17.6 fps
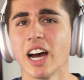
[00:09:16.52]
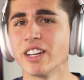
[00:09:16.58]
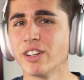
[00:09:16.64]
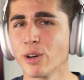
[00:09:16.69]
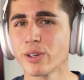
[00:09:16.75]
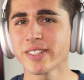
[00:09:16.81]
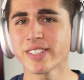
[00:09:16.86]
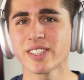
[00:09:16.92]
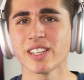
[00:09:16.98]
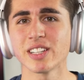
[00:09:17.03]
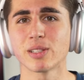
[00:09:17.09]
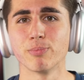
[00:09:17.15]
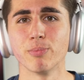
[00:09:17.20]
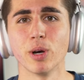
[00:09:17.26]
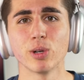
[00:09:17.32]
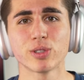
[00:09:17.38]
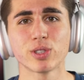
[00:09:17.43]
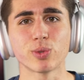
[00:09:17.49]
I noticed this
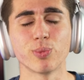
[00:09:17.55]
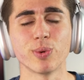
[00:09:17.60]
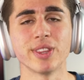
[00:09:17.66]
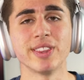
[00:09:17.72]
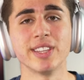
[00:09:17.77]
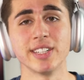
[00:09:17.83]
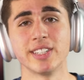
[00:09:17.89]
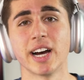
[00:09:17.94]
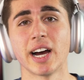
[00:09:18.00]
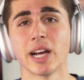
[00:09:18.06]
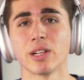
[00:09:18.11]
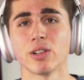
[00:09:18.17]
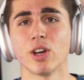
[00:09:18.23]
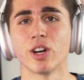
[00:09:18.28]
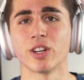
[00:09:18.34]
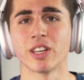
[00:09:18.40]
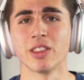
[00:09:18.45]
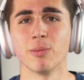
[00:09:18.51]
most with the
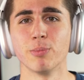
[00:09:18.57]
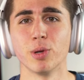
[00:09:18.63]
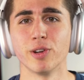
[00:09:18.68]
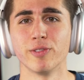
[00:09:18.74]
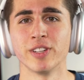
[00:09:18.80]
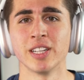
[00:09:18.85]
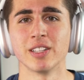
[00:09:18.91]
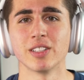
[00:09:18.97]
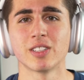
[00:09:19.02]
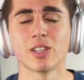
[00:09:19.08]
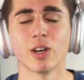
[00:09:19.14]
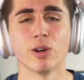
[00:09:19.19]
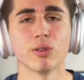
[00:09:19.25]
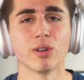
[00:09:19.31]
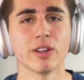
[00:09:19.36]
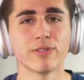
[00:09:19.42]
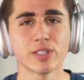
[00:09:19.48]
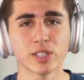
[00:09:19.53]
dialogue in the movie,
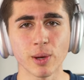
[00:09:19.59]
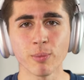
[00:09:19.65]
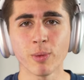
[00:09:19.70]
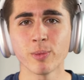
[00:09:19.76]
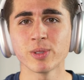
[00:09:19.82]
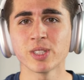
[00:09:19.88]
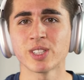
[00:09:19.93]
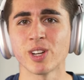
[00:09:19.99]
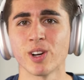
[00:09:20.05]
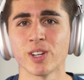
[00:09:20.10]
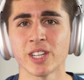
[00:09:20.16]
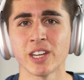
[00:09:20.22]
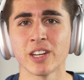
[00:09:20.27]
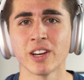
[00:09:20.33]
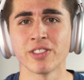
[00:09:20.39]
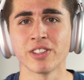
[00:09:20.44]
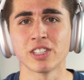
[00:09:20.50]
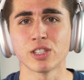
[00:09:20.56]
so if someone was
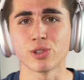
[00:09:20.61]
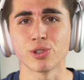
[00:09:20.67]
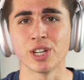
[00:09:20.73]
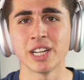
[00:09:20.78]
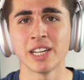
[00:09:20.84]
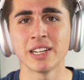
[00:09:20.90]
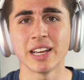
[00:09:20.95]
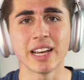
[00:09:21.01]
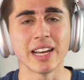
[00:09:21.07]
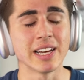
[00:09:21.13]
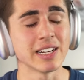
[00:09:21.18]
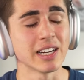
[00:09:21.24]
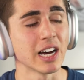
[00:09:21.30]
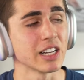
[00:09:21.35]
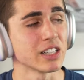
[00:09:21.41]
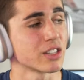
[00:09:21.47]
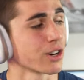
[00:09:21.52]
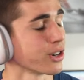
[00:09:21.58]
talking on the screen and
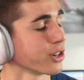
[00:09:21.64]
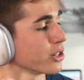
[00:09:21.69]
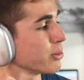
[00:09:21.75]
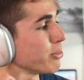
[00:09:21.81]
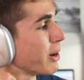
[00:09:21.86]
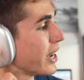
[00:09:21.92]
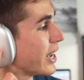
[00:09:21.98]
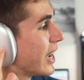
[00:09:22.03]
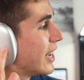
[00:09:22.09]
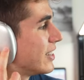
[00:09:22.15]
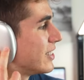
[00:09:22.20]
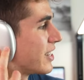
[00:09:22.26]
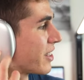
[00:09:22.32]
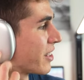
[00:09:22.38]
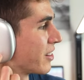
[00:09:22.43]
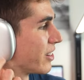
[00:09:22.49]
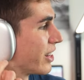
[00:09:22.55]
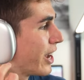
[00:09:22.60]
I turned my head to
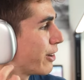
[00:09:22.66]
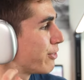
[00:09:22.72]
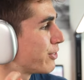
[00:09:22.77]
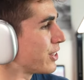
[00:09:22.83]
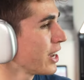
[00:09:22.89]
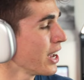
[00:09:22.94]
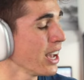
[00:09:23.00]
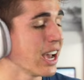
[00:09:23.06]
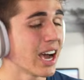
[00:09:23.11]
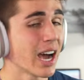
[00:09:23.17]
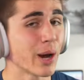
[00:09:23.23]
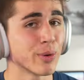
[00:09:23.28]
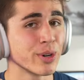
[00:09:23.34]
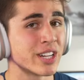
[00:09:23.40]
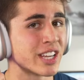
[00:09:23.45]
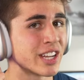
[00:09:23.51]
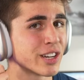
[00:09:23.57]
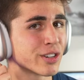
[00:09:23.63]
the left, I
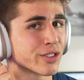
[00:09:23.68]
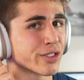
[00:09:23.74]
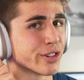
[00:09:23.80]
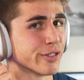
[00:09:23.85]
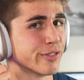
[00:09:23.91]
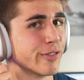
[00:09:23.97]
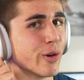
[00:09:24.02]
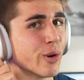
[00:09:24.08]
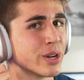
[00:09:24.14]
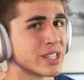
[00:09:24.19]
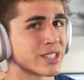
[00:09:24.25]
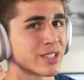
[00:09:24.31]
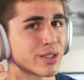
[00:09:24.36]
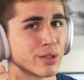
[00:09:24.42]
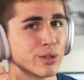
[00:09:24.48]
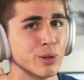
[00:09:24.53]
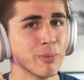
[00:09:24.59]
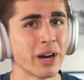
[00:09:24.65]
would hear their voice
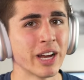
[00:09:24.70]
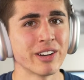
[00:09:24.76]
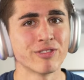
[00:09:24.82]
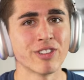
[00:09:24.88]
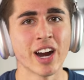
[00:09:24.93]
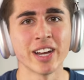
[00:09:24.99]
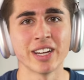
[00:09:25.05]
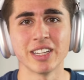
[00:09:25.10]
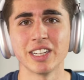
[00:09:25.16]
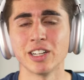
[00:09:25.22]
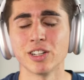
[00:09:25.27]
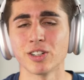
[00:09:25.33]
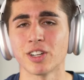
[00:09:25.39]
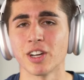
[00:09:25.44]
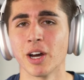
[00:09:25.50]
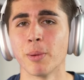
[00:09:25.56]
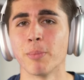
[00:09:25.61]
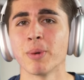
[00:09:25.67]
through my right ear
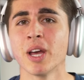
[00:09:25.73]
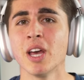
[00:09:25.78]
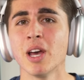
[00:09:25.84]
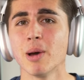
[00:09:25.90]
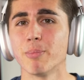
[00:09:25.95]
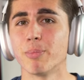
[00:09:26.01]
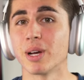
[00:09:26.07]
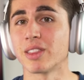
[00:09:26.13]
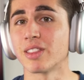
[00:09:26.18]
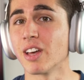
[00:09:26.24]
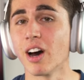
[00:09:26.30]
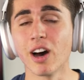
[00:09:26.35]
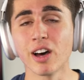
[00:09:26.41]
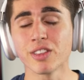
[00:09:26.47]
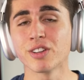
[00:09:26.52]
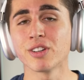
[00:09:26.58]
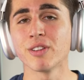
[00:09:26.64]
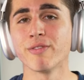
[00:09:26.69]
cup, but the
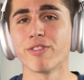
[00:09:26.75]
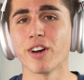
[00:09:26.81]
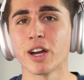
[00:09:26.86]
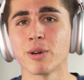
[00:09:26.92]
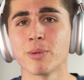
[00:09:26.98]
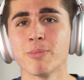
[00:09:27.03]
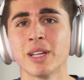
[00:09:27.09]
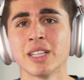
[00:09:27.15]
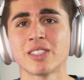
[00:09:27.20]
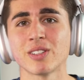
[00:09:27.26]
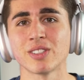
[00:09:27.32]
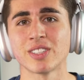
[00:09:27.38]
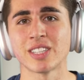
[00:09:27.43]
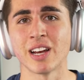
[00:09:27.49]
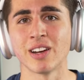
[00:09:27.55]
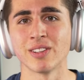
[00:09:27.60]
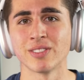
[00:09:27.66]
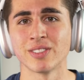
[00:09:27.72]
other environmental
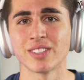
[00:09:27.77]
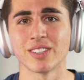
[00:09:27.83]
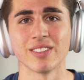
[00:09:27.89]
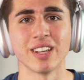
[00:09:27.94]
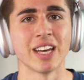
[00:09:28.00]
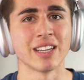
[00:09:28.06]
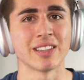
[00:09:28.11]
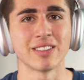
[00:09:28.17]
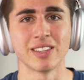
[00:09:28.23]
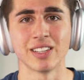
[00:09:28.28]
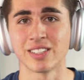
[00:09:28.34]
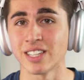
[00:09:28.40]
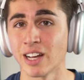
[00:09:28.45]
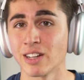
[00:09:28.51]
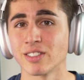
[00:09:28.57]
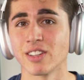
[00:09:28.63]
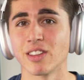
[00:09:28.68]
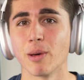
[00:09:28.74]
sounds, like the
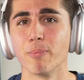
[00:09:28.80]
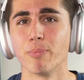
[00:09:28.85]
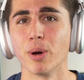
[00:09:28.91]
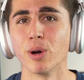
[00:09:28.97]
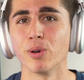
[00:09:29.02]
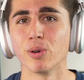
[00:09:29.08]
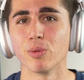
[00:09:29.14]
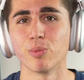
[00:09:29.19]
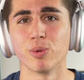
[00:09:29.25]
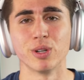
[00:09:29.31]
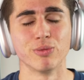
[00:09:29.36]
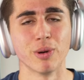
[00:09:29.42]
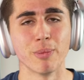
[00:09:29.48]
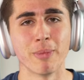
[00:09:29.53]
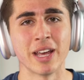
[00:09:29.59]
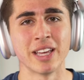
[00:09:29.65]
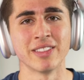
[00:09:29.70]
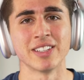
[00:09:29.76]
sounds of the boat, would
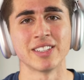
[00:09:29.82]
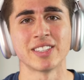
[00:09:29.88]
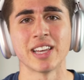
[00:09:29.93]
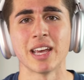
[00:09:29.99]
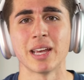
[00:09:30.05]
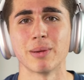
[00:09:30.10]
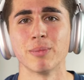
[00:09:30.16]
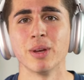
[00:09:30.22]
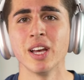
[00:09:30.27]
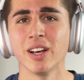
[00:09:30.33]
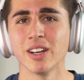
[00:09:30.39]
remain the same.